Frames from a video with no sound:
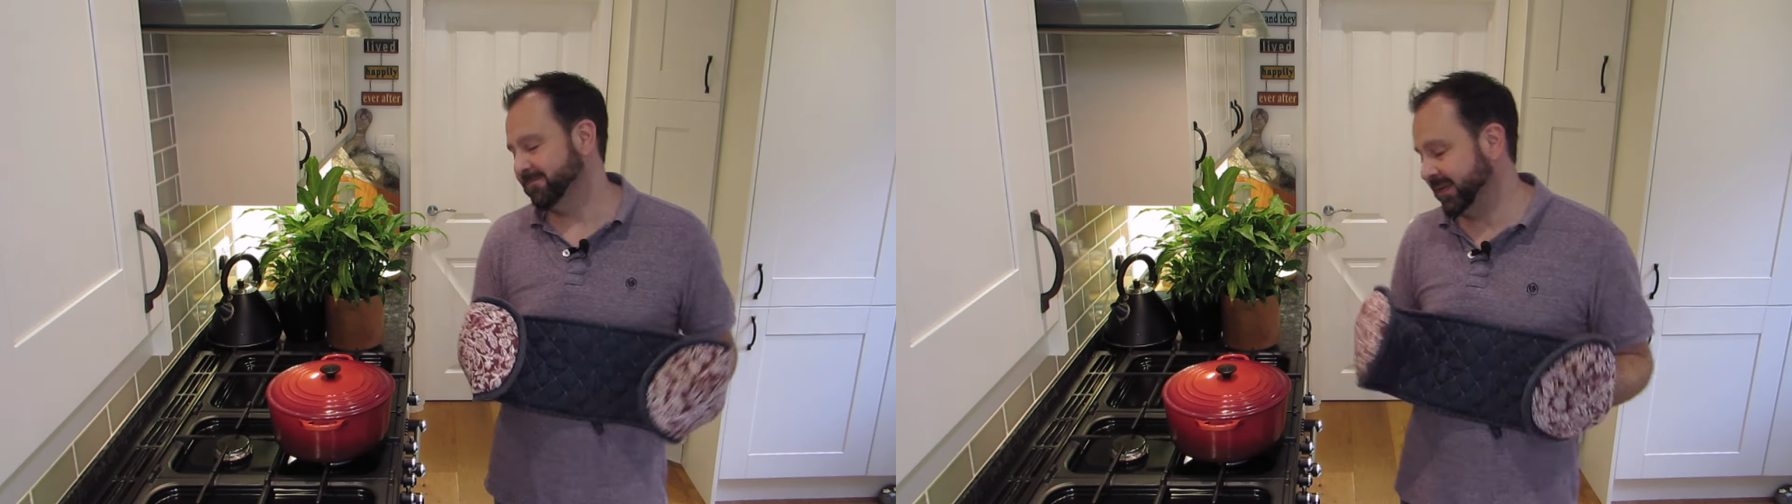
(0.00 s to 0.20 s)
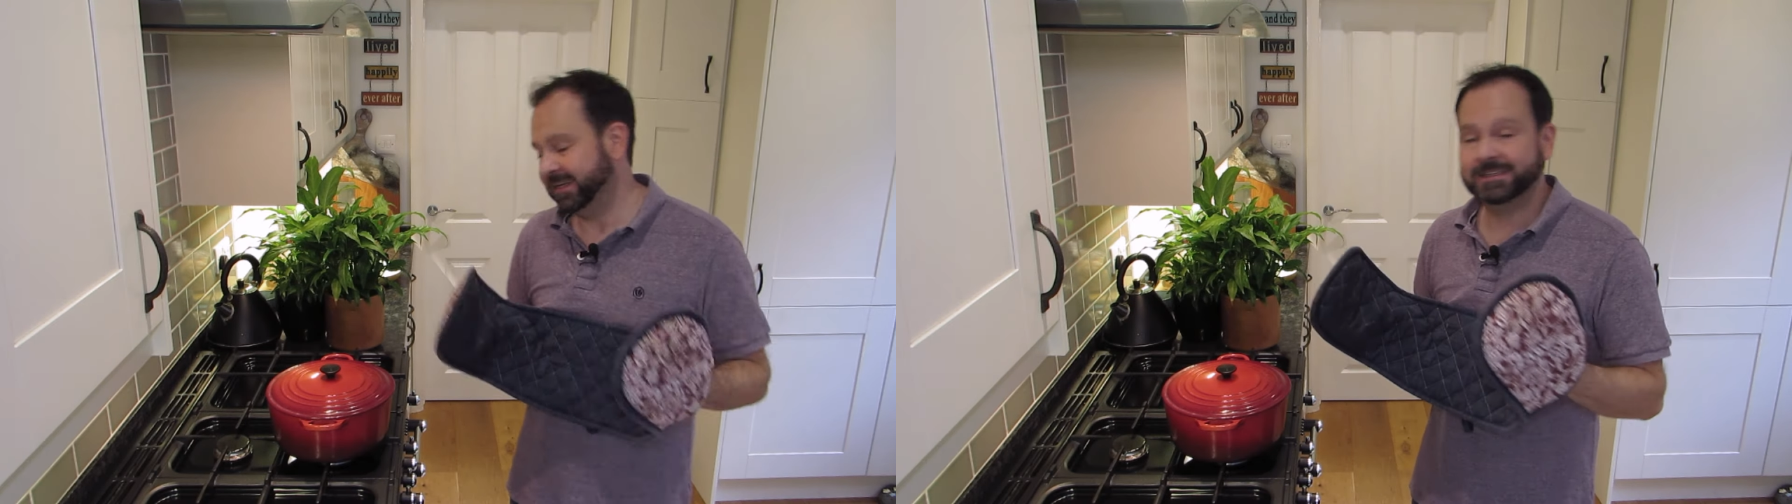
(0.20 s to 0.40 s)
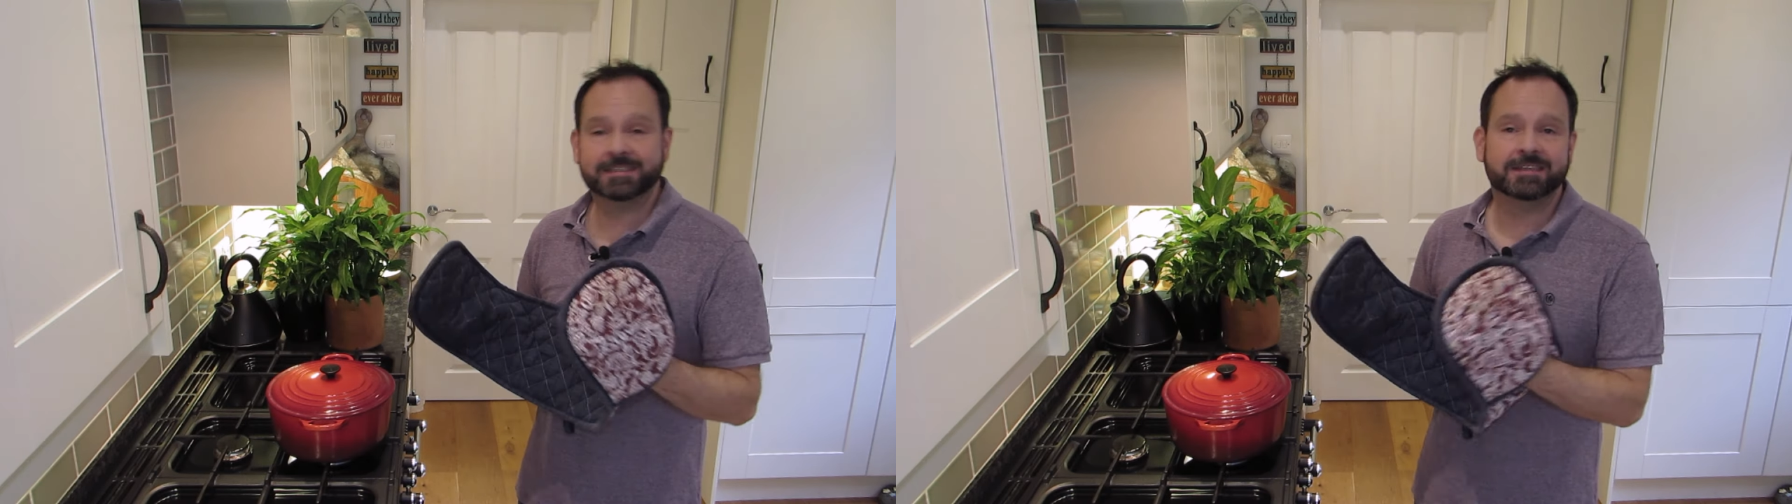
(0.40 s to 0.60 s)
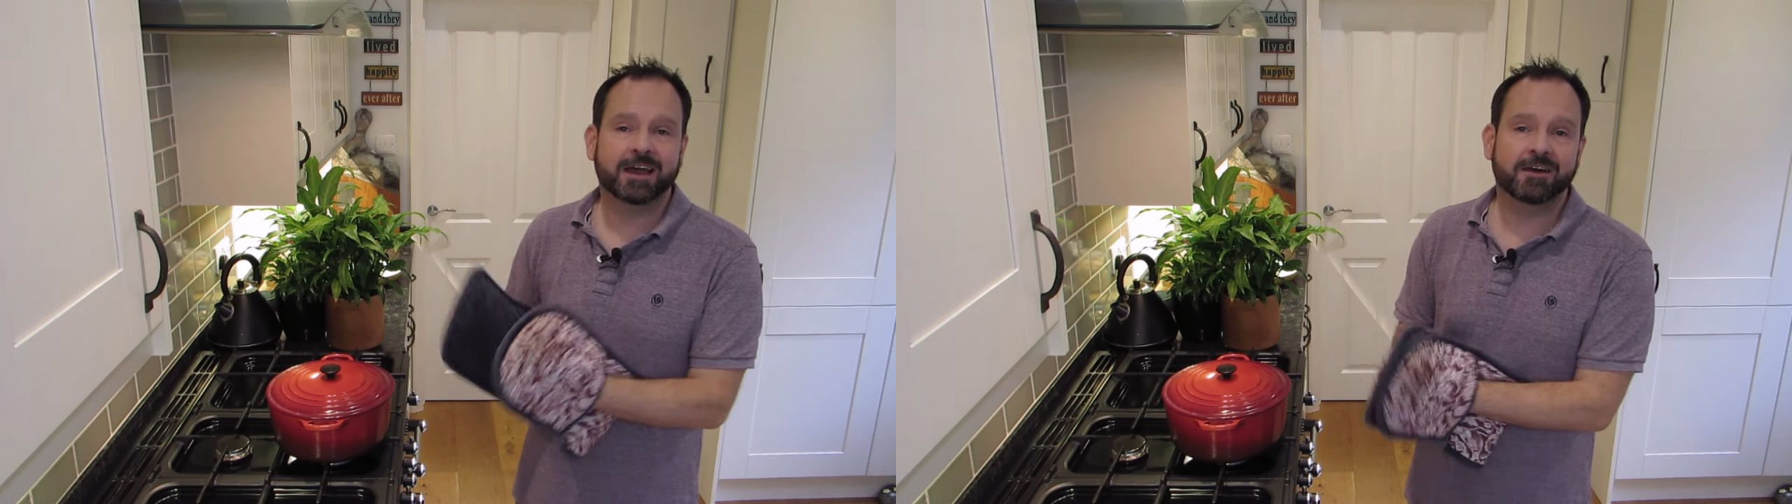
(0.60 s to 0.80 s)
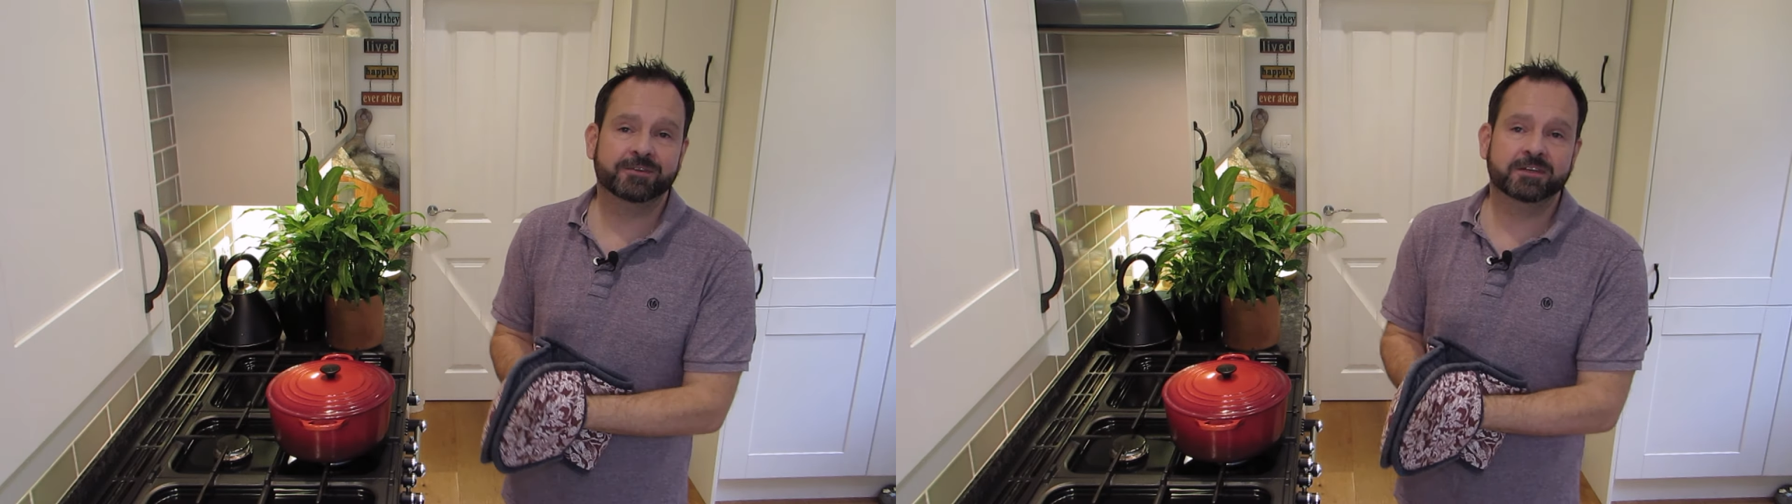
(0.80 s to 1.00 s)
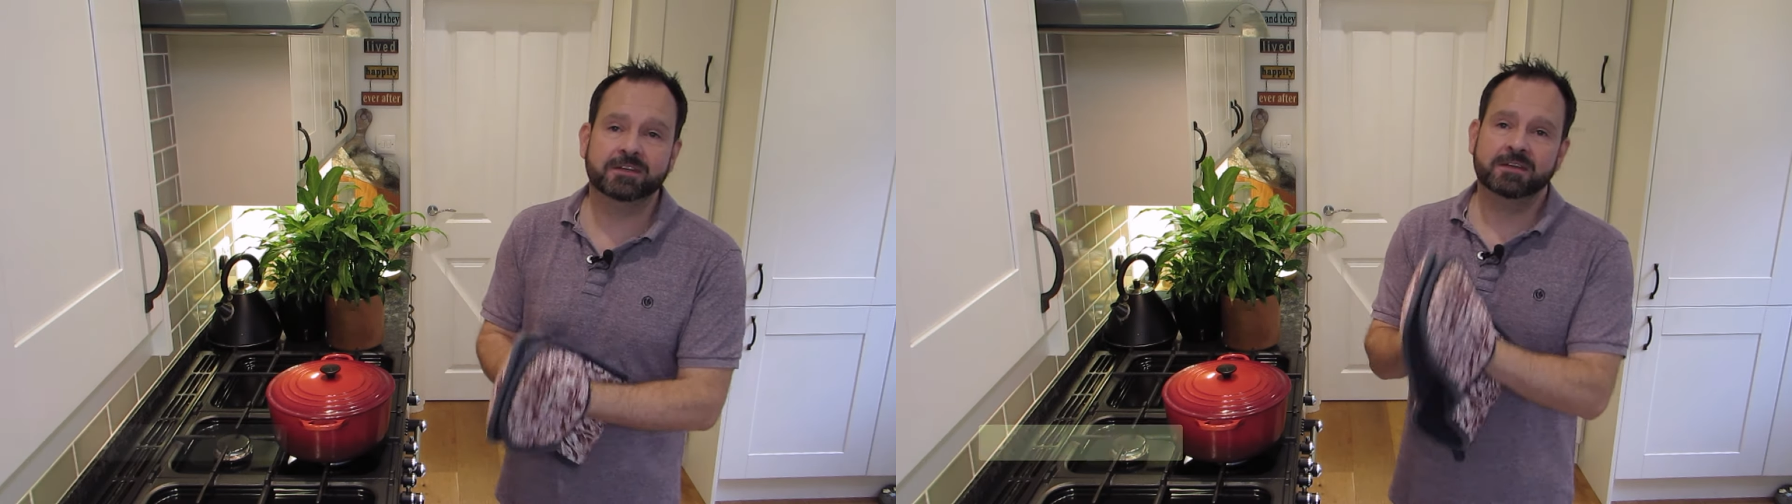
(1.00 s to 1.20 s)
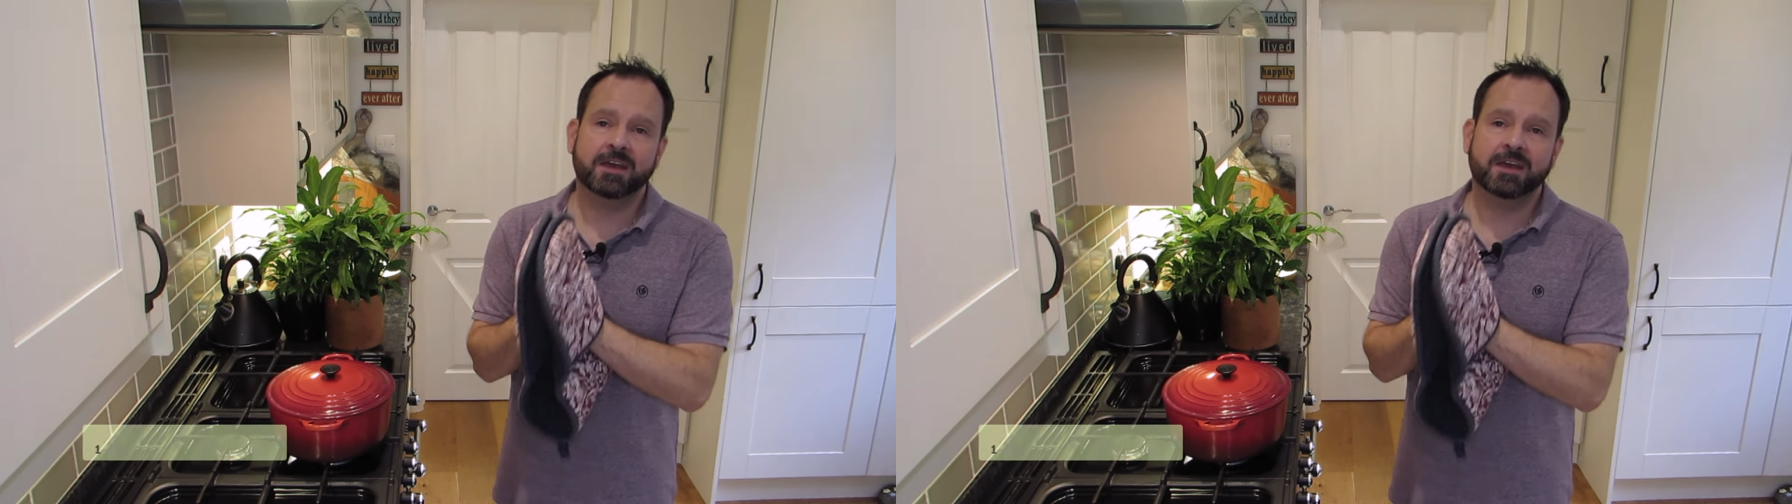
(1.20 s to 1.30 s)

is oven